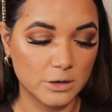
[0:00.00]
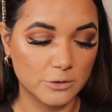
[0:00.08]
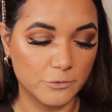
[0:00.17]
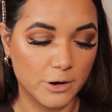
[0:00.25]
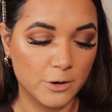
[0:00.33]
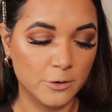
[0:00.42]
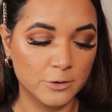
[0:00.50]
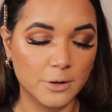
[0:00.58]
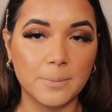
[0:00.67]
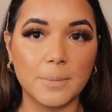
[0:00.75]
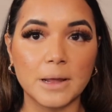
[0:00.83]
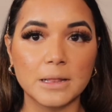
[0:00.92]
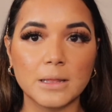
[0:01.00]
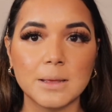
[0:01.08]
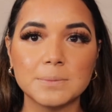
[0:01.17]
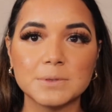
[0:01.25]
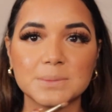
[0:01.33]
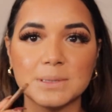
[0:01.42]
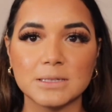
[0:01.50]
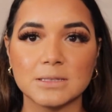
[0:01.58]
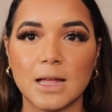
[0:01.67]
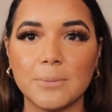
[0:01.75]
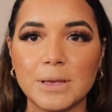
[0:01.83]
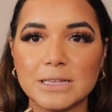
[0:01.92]
around my lips because
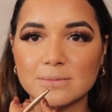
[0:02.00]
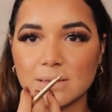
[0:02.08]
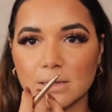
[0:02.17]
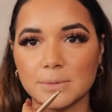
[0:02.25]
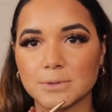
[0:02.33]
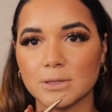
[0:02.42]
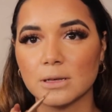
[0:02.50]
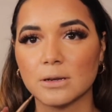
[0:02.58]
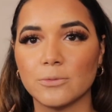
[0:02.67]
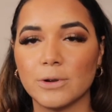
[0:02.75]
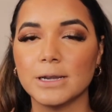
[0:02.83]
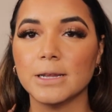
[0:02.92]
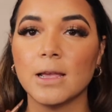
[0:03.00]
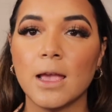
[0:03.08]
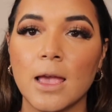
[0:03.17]
that makes my lips look very